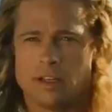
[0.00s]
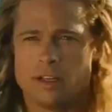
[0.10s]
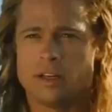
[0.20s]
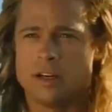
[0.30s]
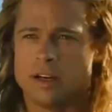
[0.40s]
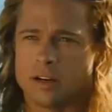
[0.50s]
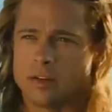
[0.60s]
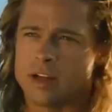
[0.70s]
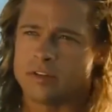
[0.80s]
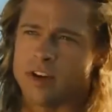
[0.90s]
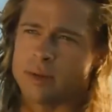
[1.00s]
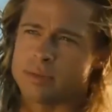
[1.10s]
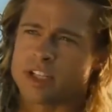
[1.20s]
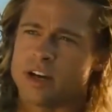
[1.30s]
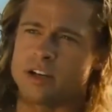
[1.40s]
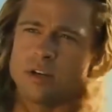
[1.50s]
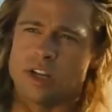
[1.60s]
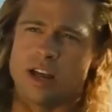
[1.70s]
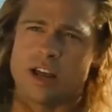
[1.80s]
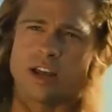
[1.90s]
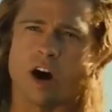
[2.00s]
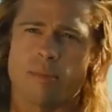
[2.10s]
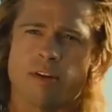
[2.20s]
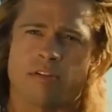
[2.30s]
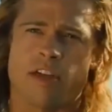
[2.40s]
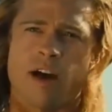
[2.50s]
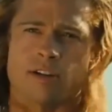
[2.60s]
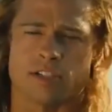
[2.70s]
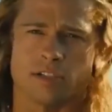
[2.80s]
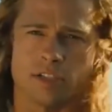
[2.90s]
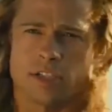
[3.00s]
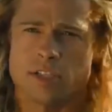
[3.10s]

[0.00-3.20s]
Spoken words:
I'd rather fight beside you than any army of thousands.